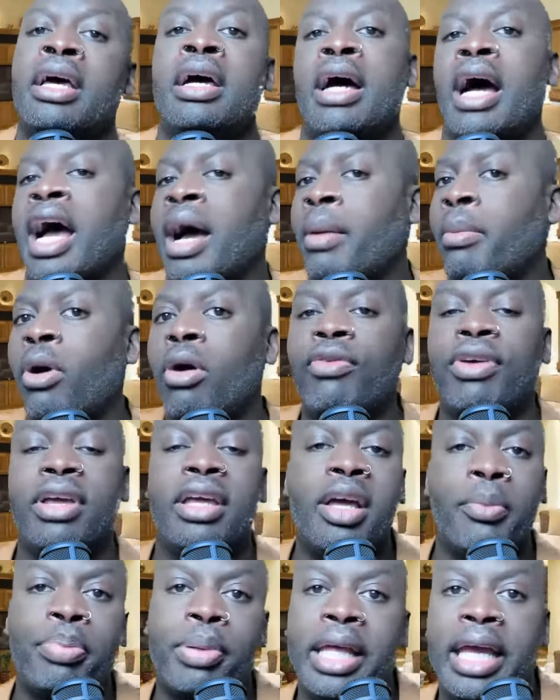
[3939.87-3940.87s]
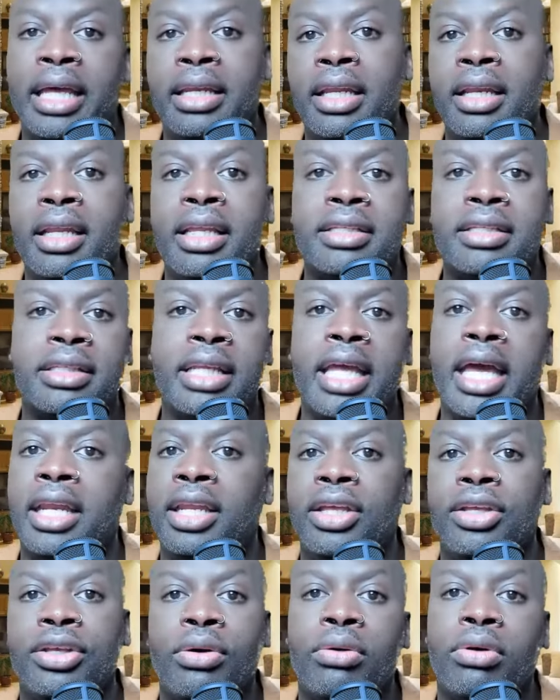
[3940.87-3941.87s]
I'm over here planning this lady
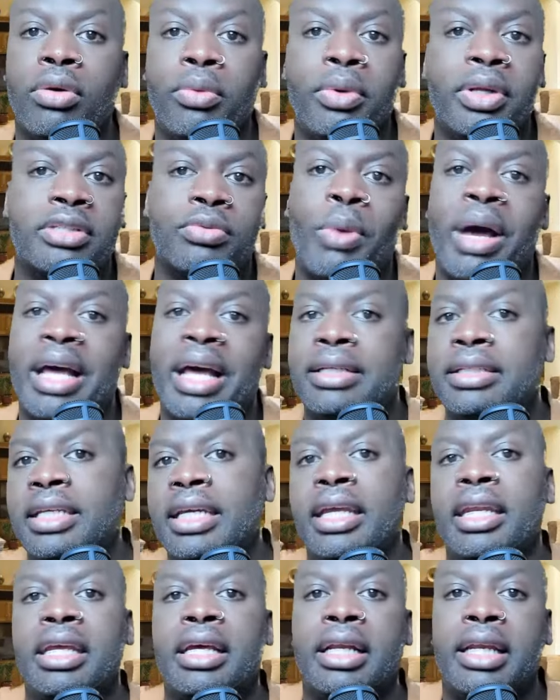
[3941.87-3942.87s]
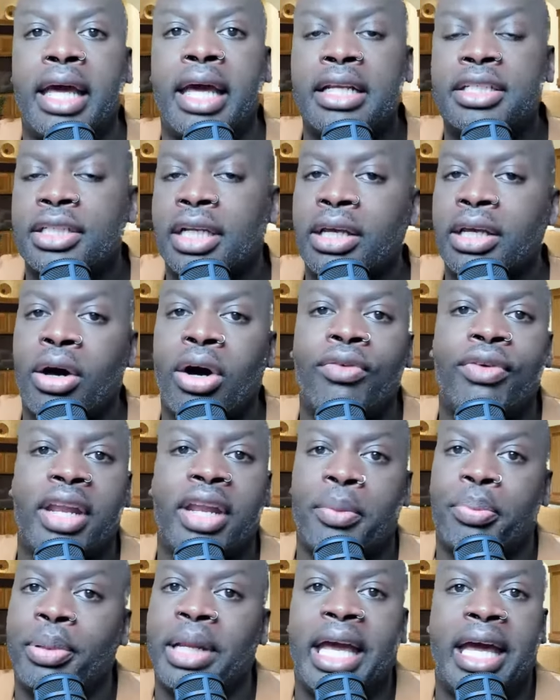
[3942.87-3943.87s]
uterus while Diddy allegedly over
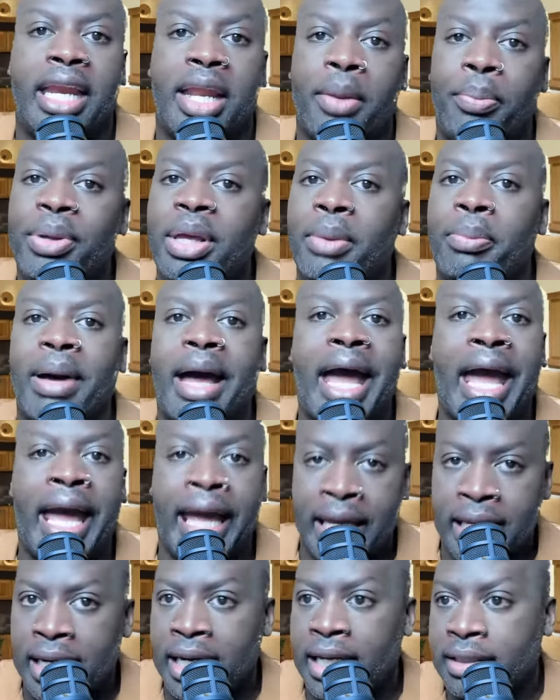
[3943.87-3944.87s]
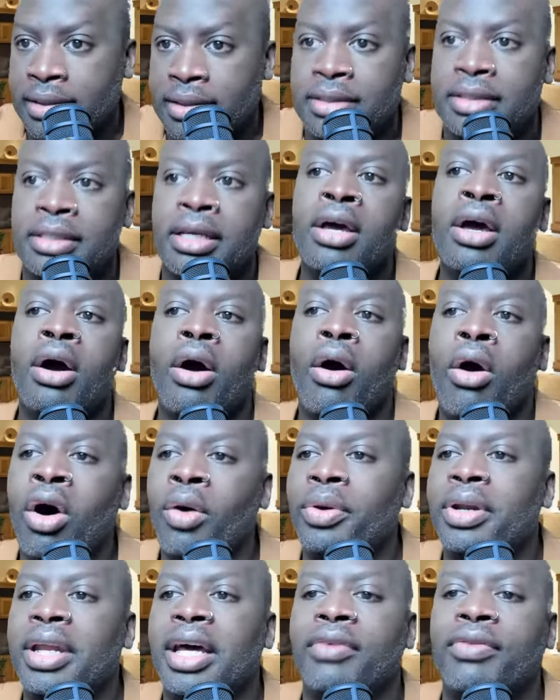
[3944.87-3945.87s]
there planning people anus or
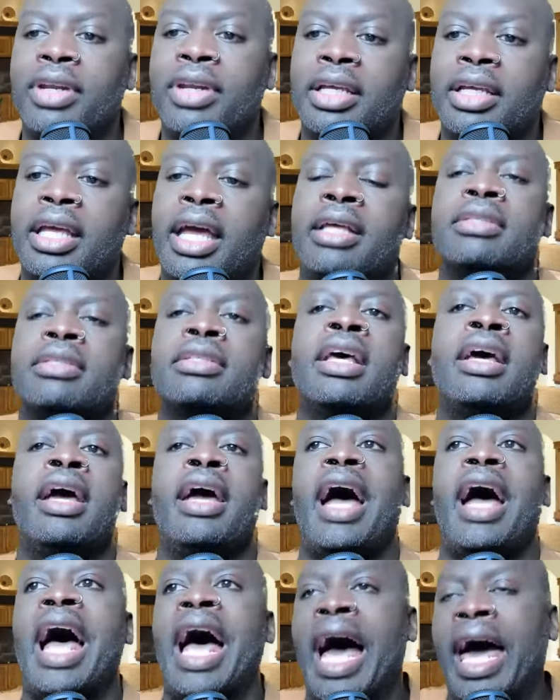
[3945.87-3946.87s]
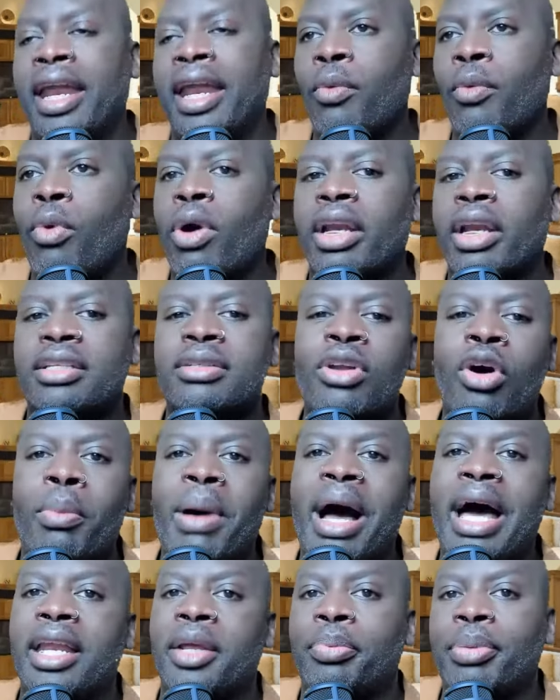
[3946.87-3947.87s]
whatever the case. I didn't want
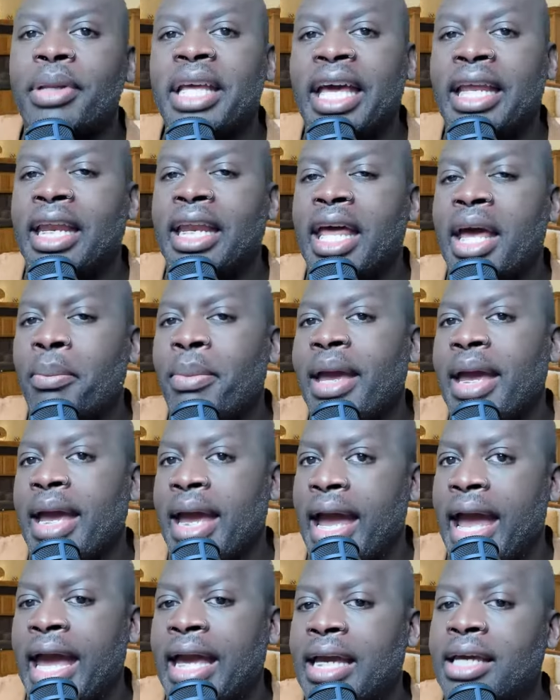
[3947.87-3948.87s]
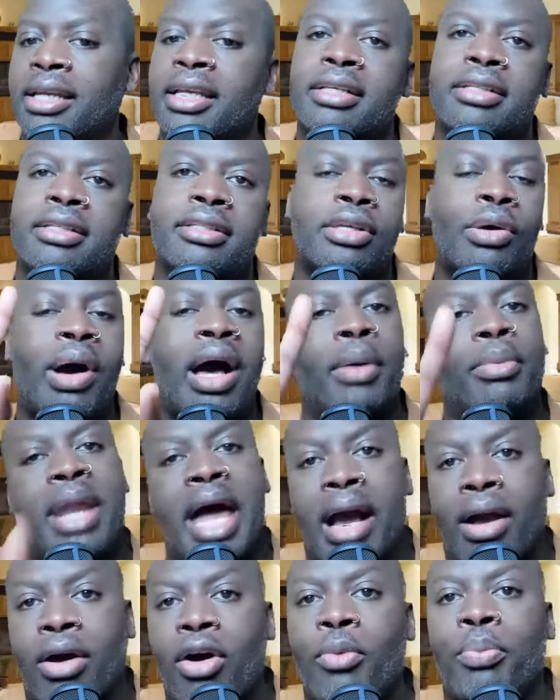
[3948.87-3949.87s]
nobody planning that man anus, so I'm
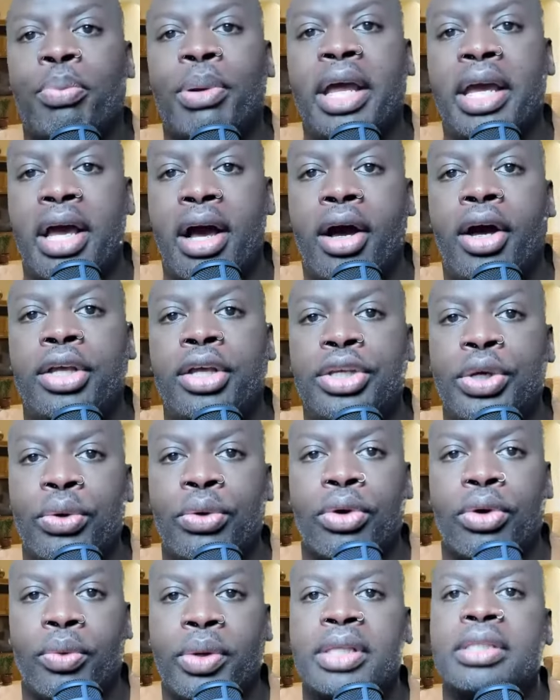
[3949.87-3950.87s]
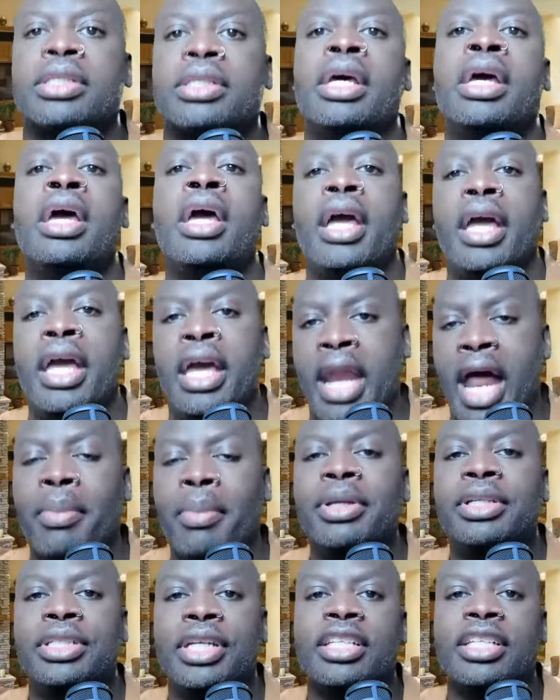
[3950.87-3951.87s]
not going to plan her uterus, and I'm
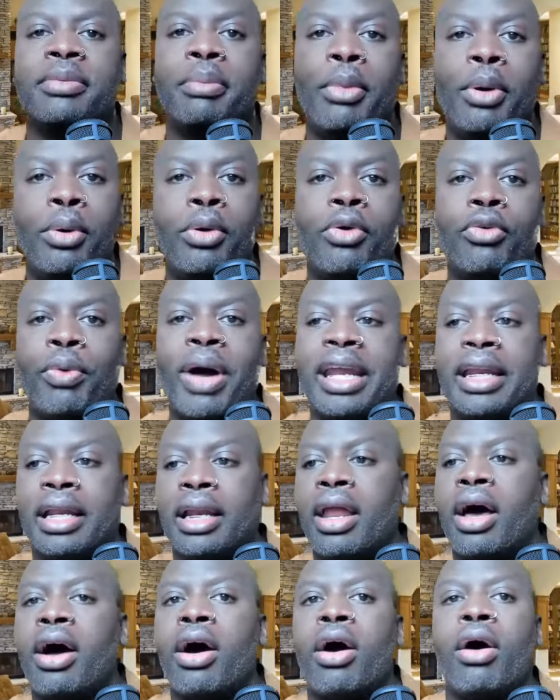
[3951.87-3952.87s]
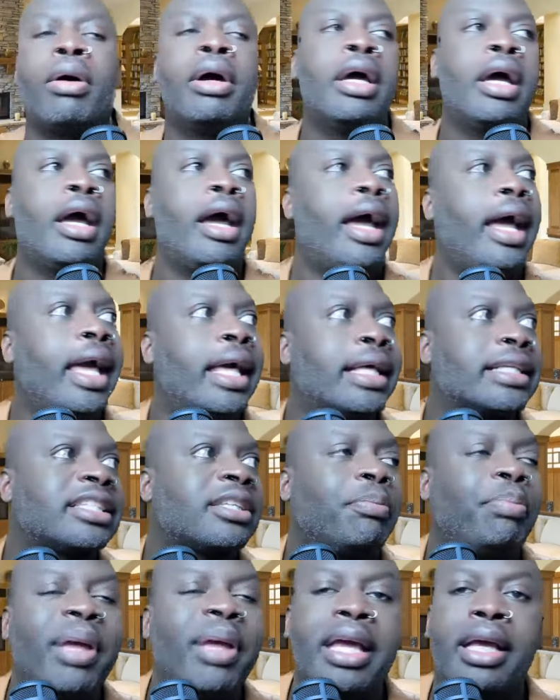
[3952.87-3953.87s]
going to just move right along. And
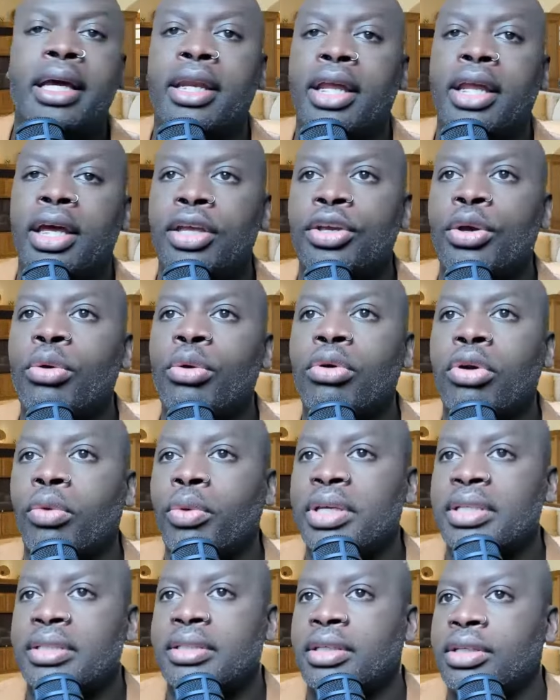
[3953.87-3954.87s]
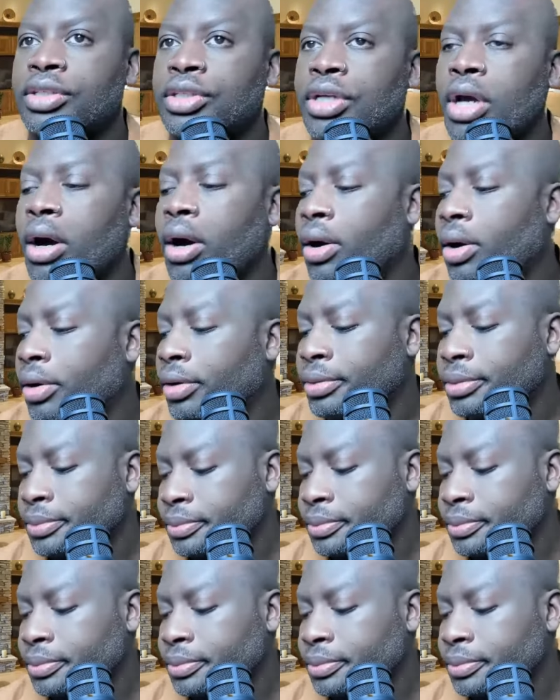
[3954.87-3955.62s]
speaking of uteruses, y'all,